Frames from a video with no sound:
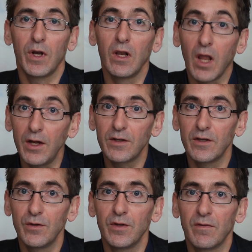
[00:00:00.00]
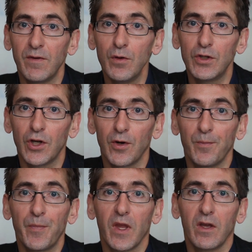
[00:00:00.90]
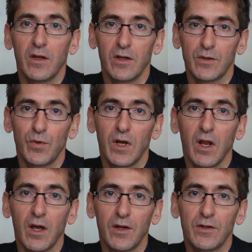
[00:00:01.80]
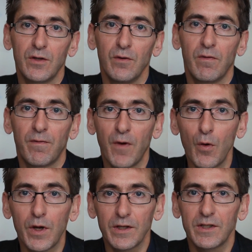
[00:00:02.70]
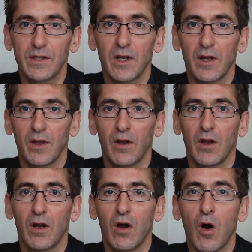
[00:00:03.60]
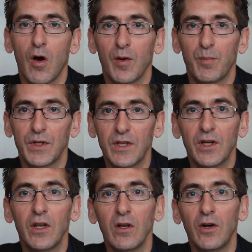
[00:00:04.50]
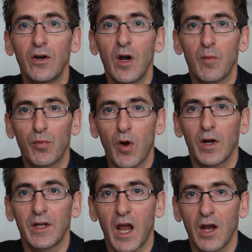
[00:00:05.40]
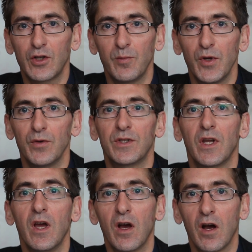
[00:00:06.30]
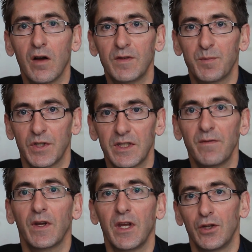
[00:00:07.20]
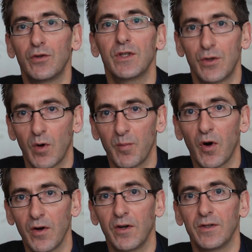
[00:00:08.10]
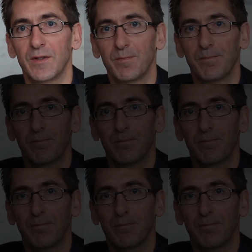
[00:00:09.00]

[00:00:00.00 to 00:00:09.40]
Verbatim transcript: we'd like to do in the future is we'd like to focus uh, on particular product attributes of specific interest to our partners.